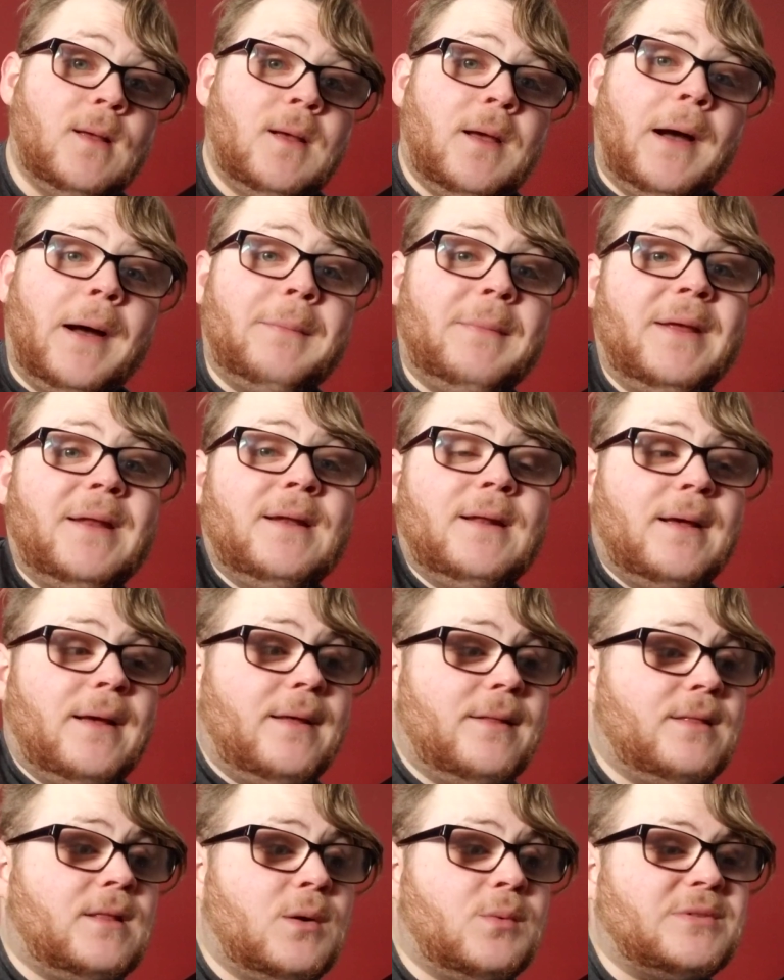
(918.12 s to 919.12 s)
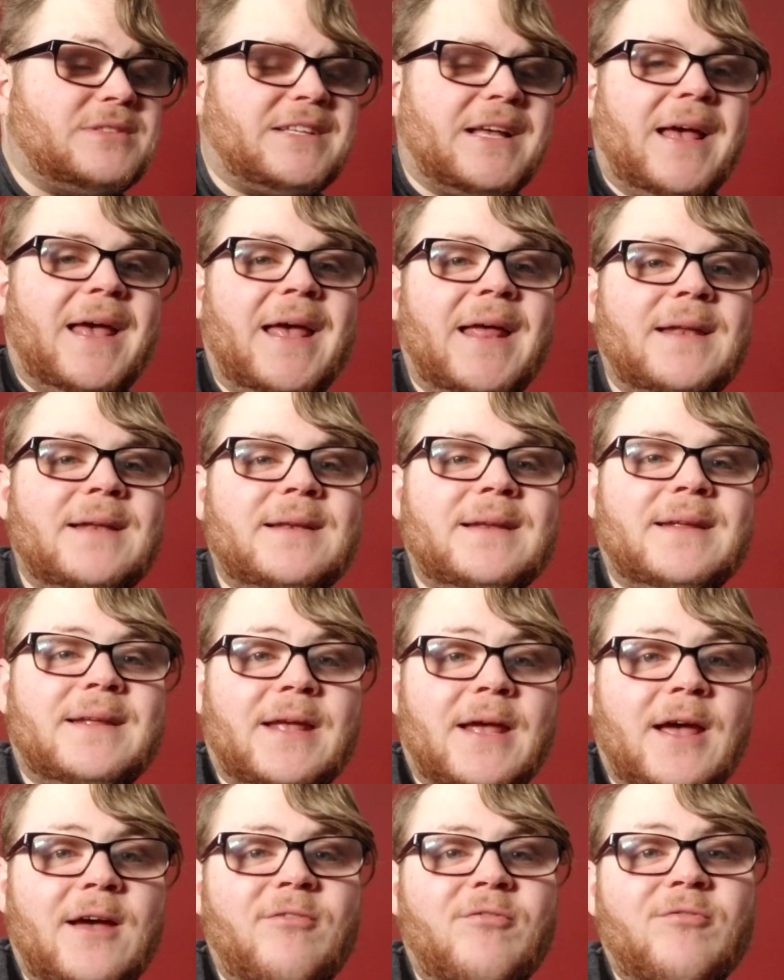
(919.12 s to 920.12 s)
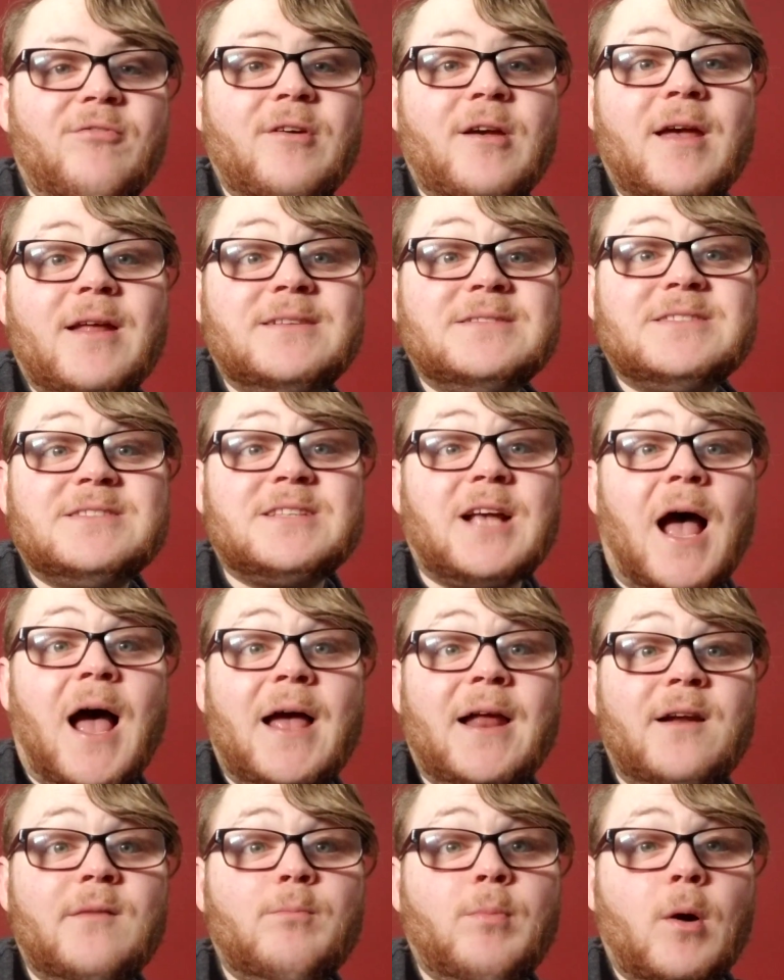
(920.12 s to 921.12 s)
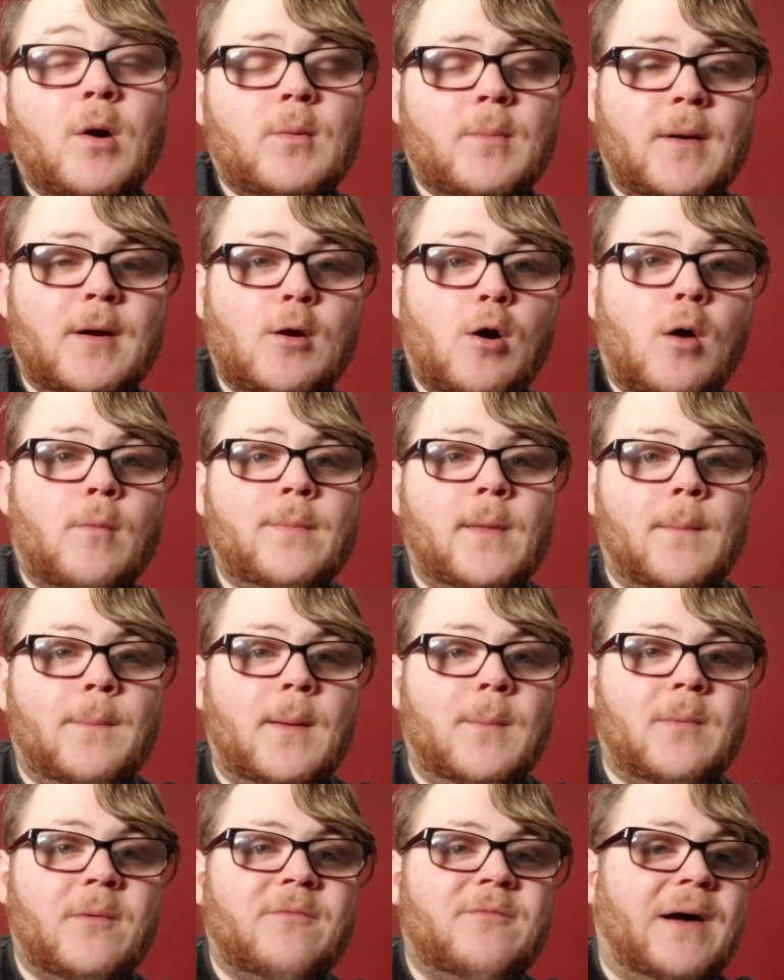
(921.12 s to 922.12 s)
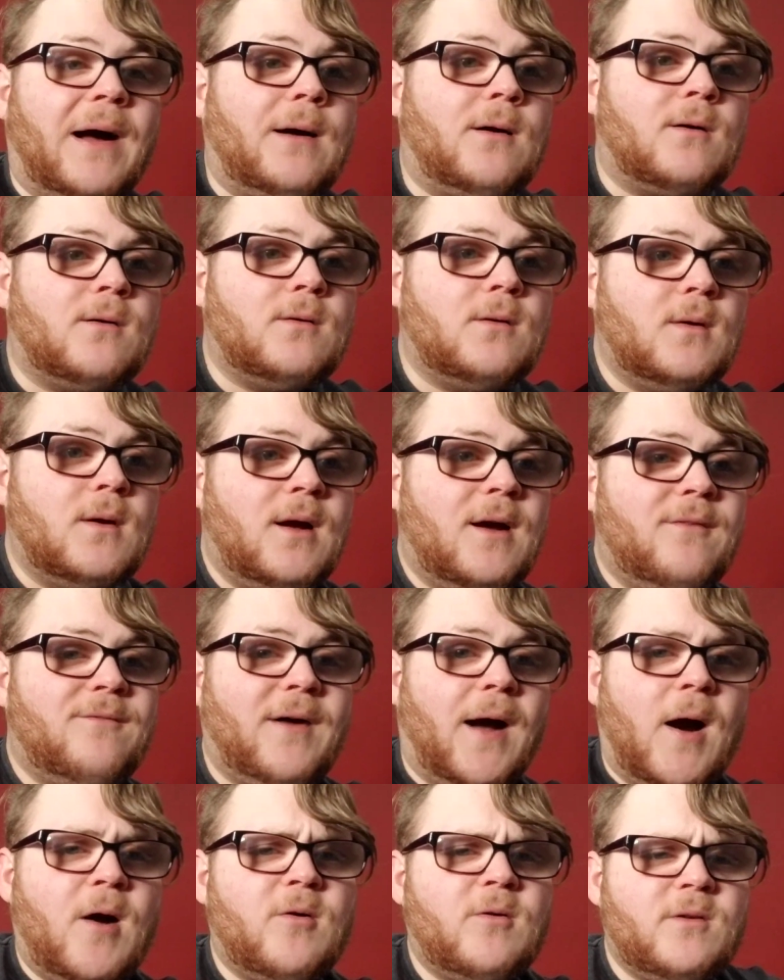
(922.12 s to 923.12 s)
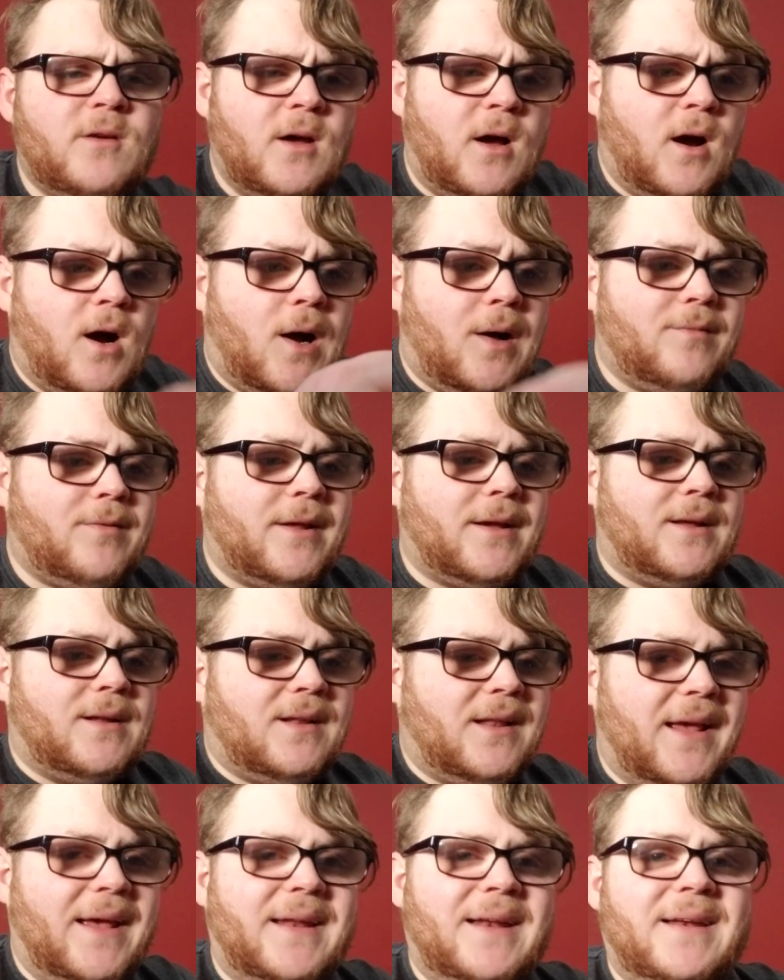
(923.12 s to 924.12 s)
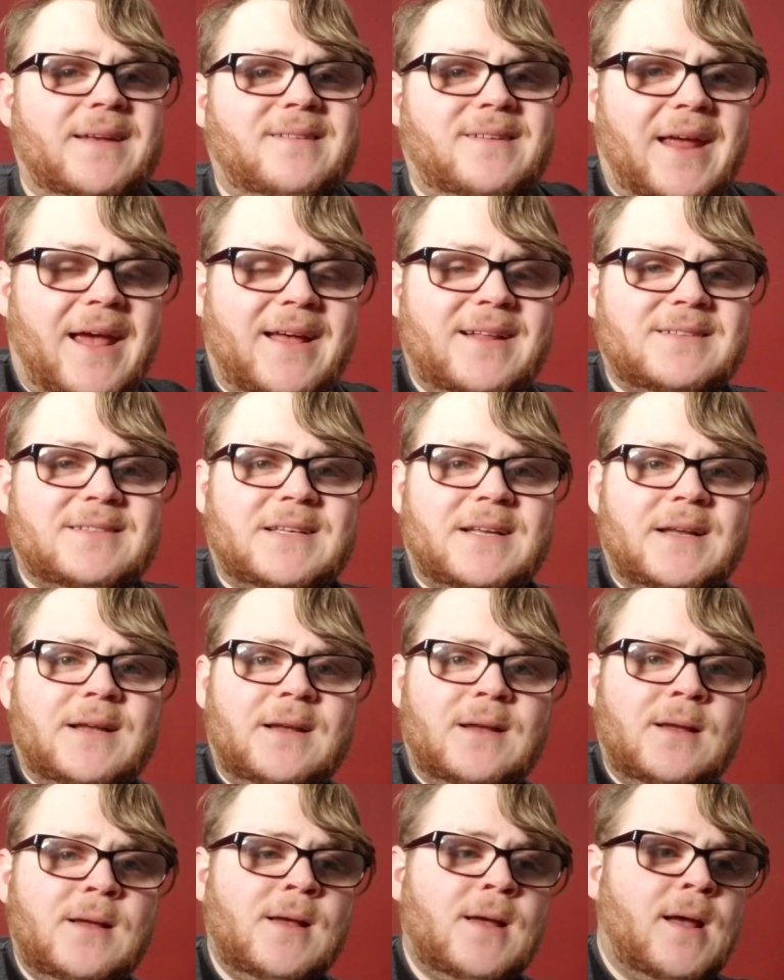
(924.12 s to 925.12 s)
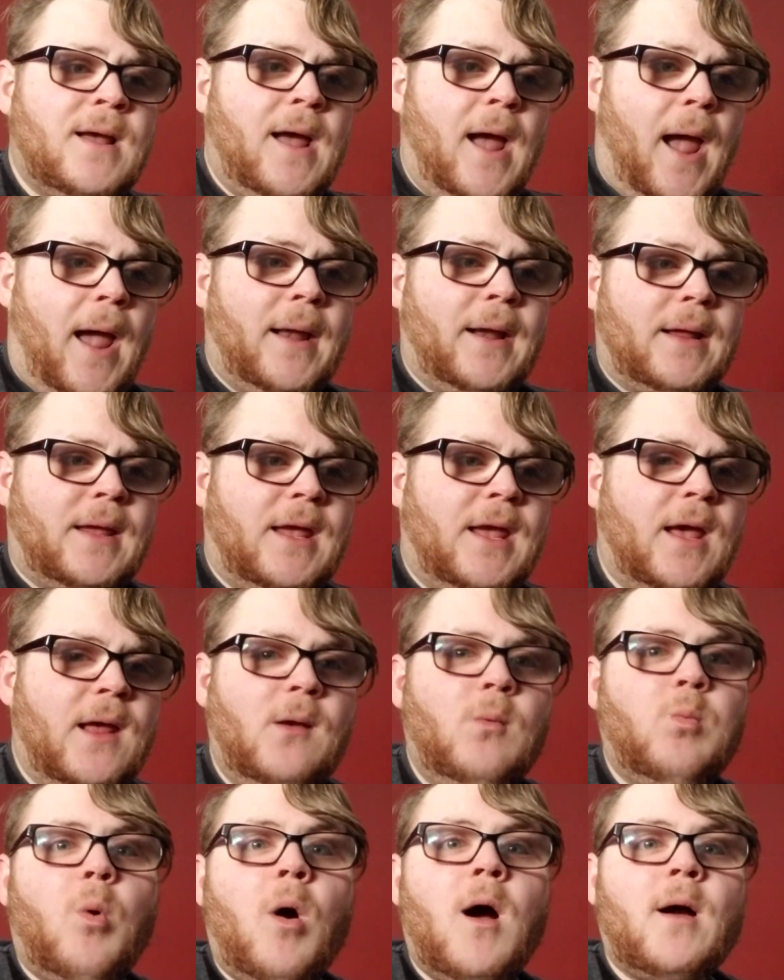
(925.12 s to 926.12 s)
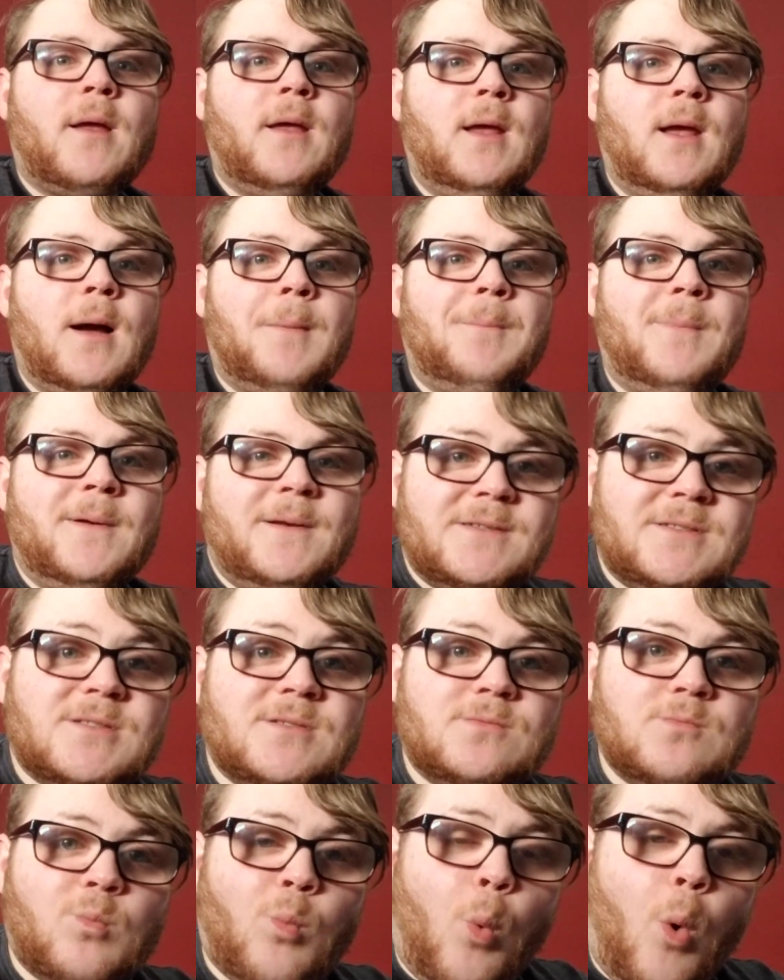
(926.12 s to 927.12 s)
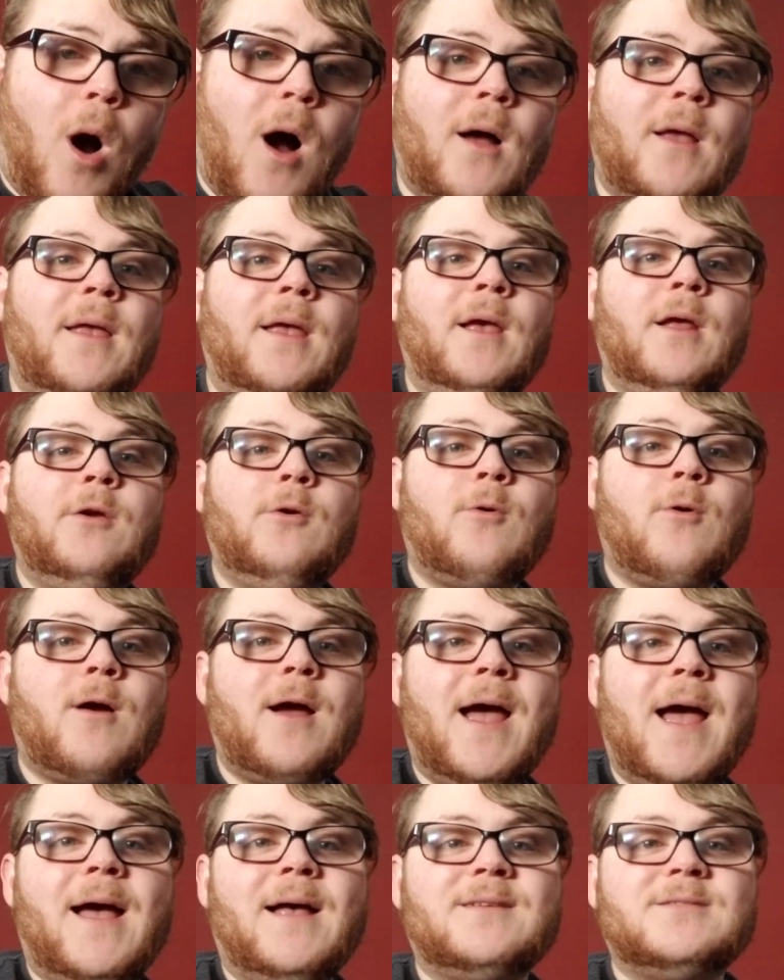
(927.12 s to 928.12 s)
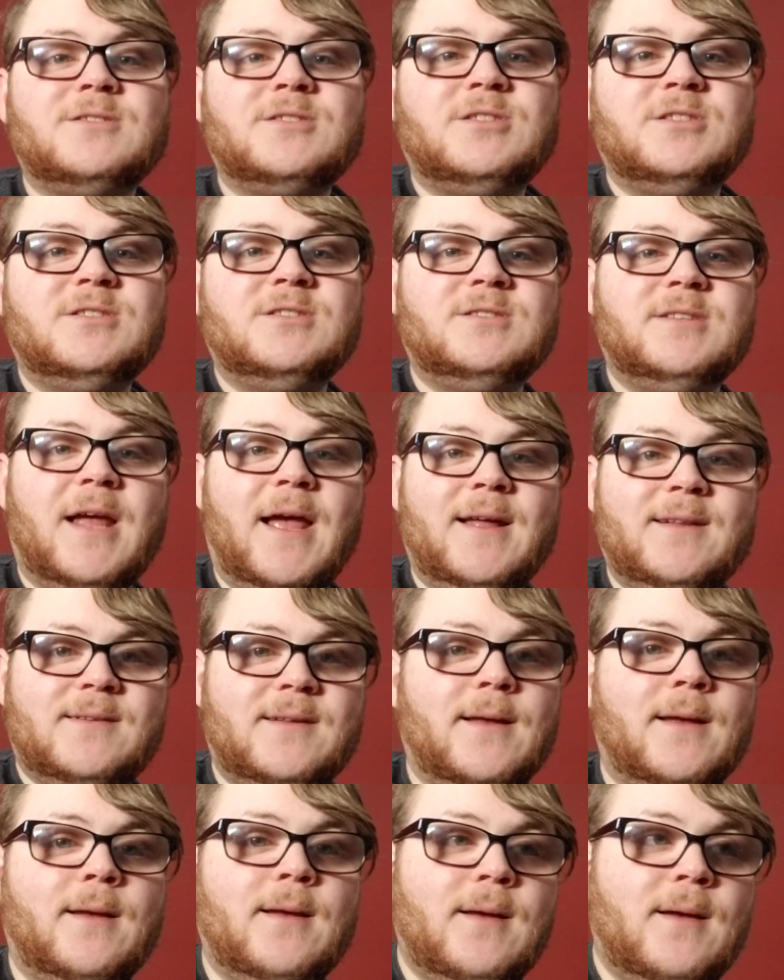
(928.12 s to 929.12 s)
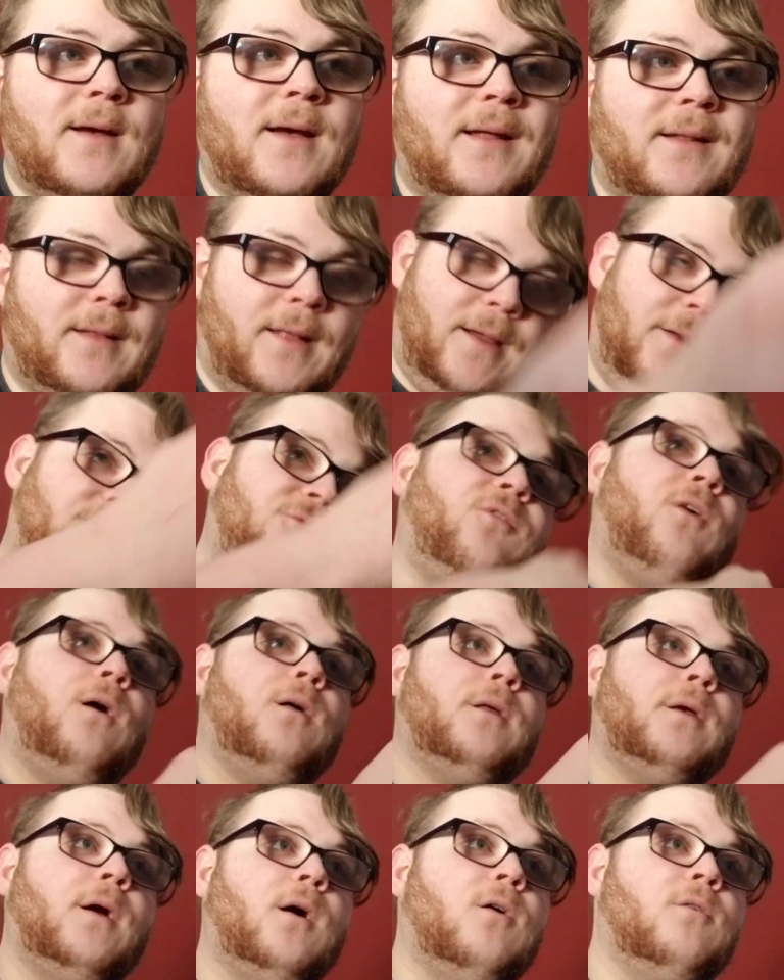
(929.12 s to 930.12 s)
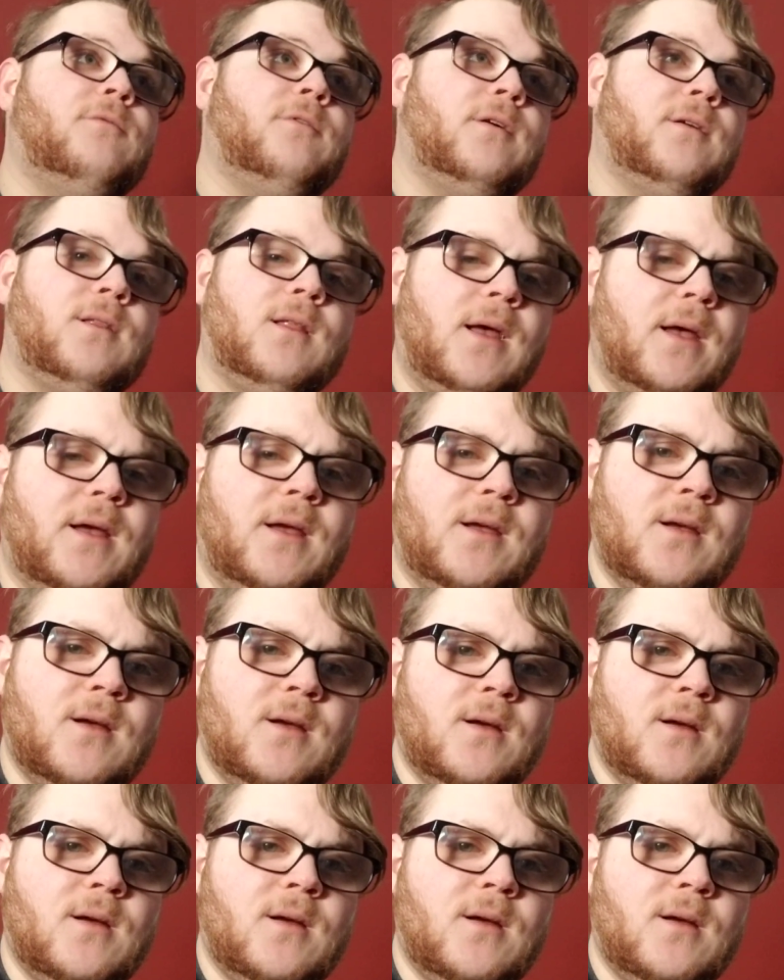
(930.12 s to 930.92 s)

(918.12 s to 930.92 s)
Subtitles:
I mean, there was a hidden GIF inside of Pokemon Home that people found of like a lady dancing and a kid walking up and just walking into her ass as she's dancing and like falling over. Like,